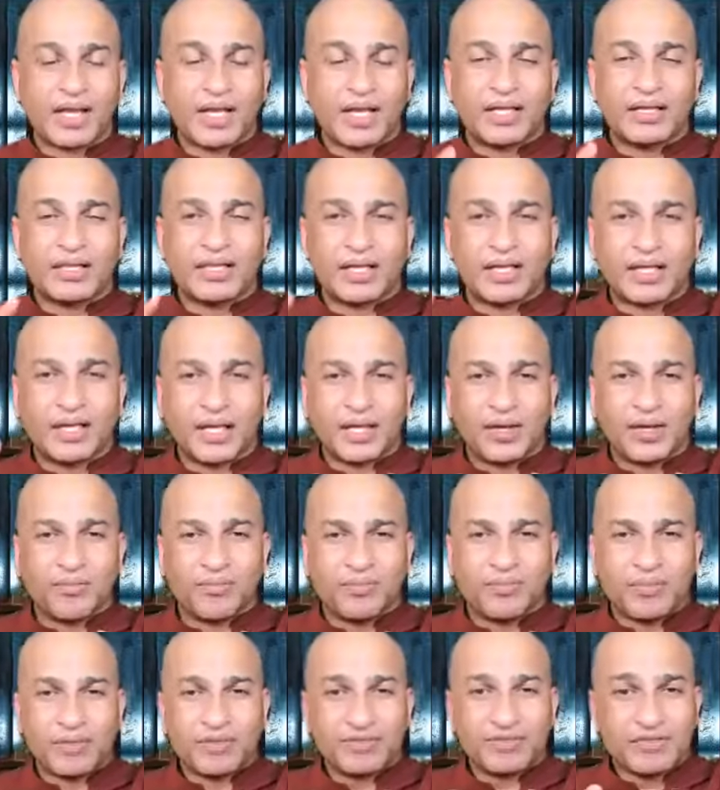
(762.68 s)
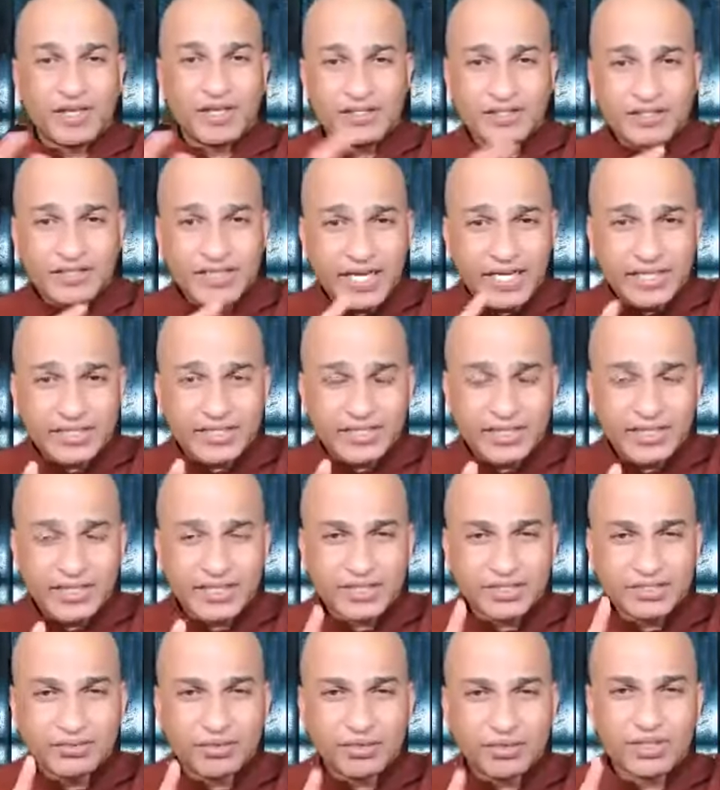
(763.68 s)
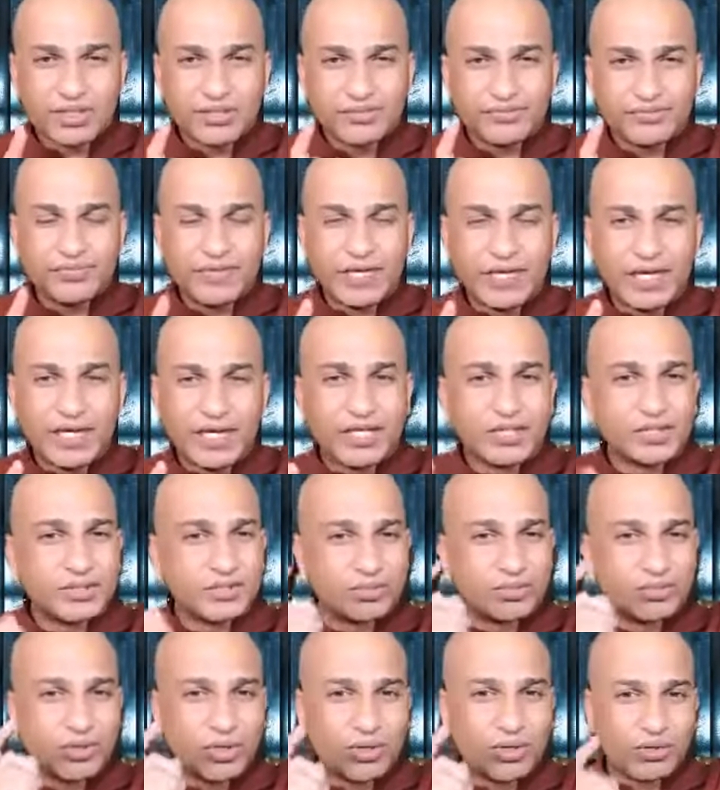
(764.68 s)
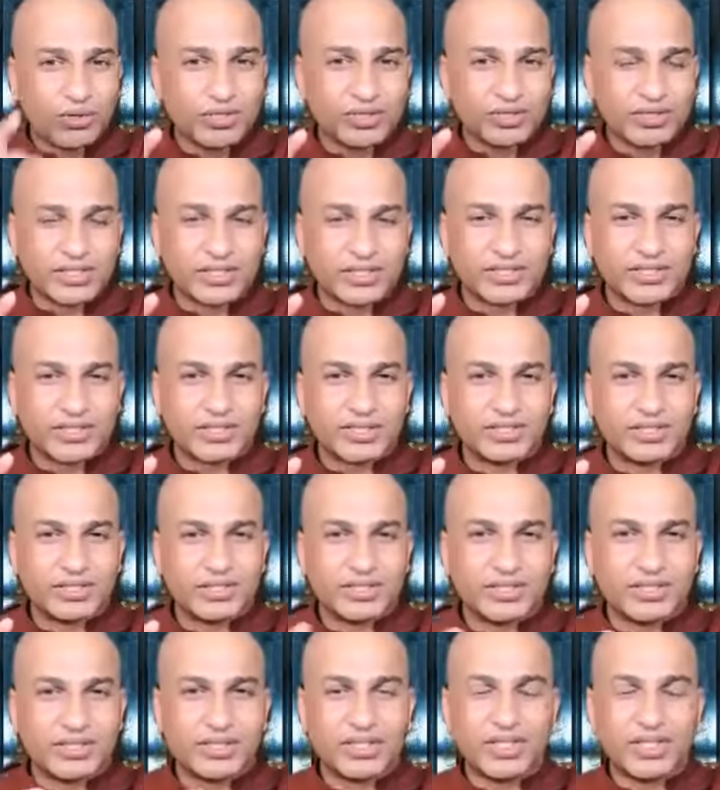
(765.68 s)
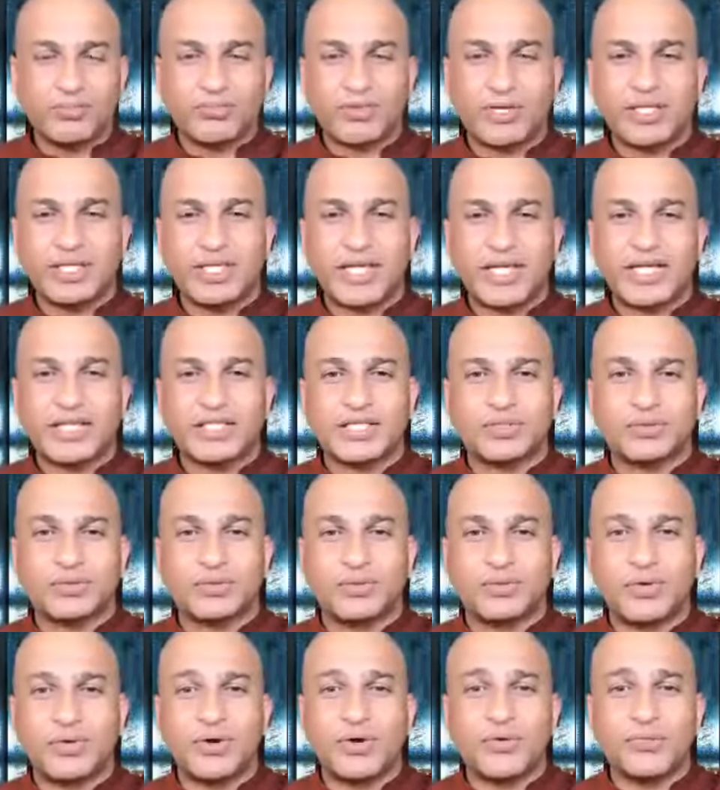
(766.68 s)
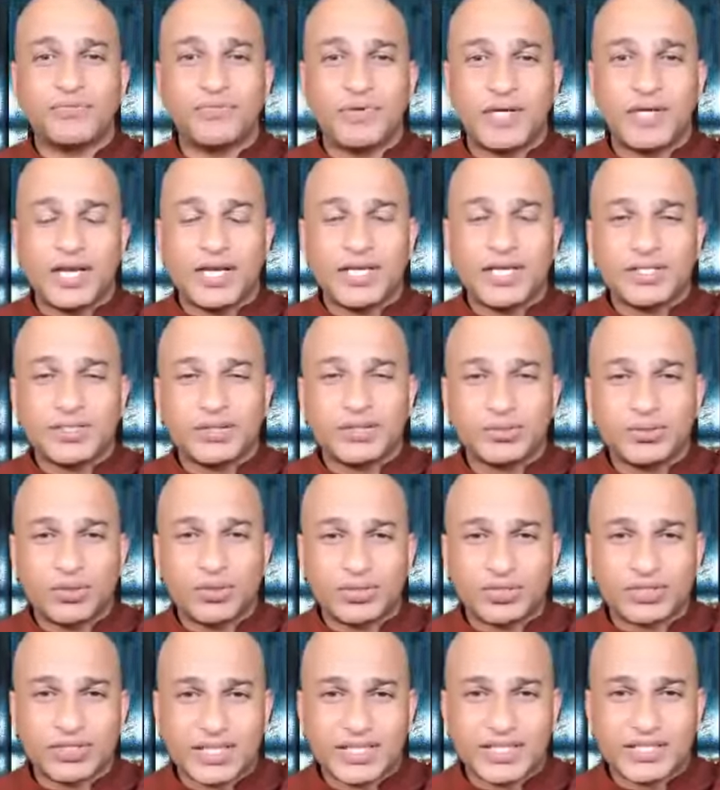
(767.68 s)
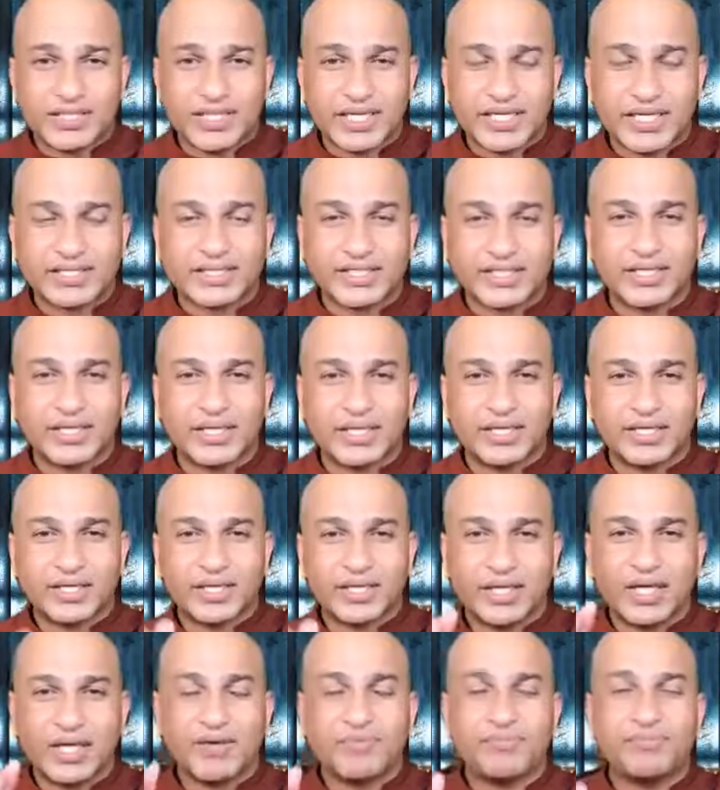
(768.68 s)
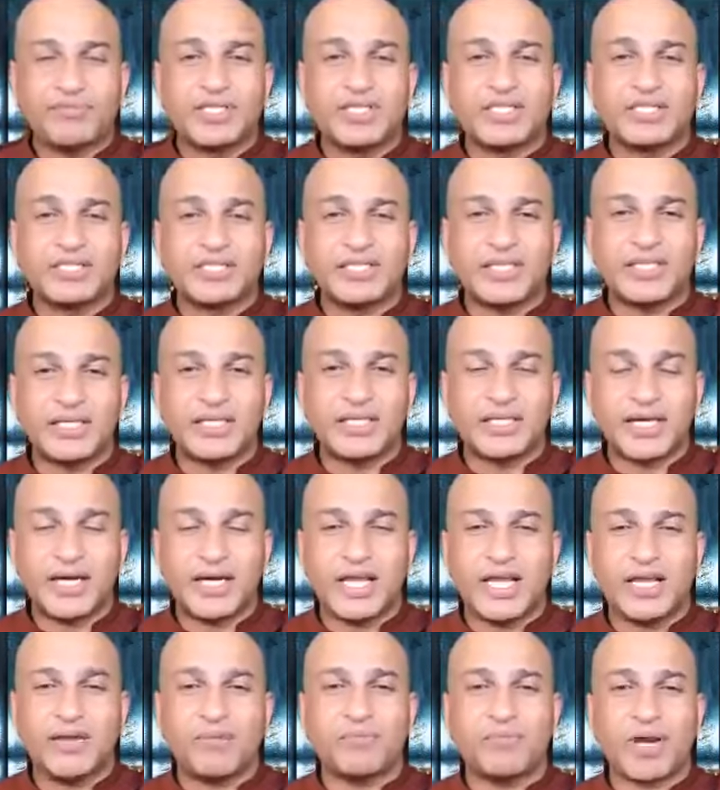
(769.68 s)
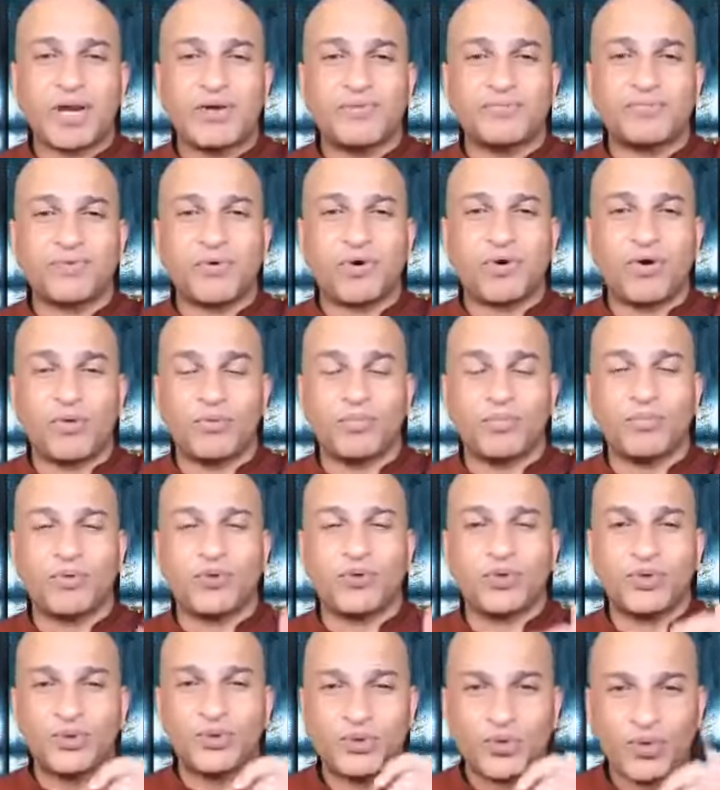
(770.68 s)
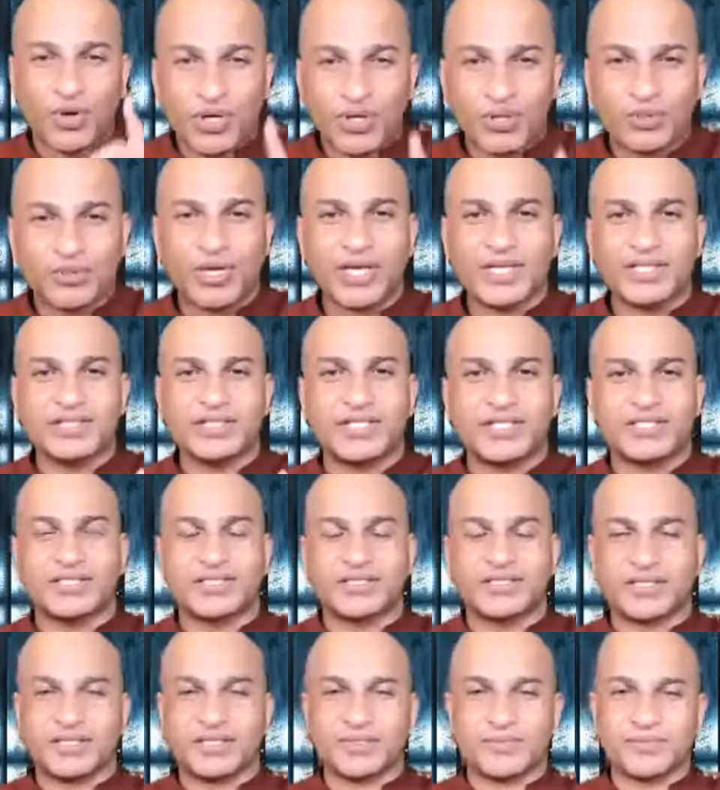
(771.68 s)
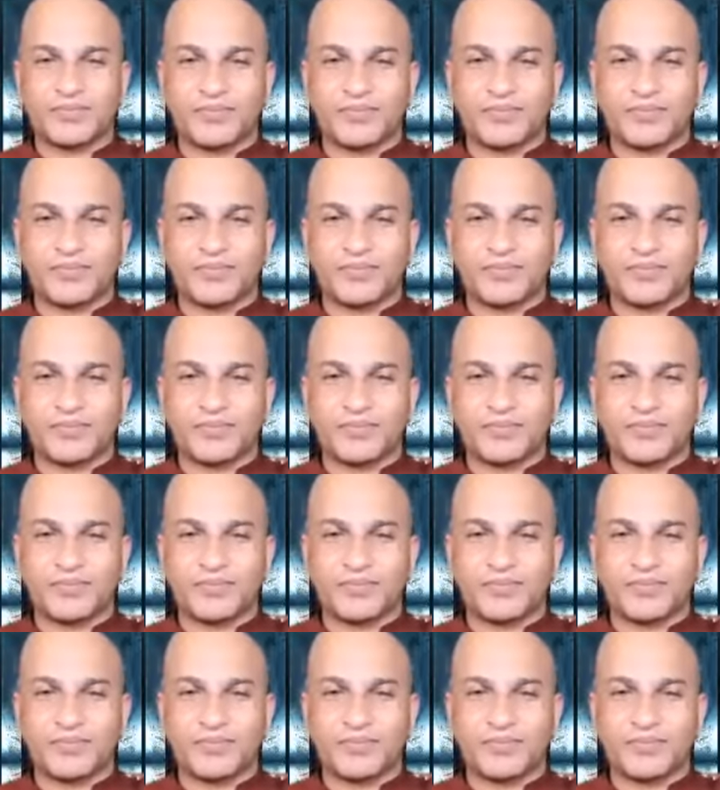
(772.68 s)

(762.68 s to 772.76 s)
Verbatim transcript: The Sensation is not the feelings to the consciousness. Even there is no feelings, no sensation. If it's still the name and form, you're going to exist.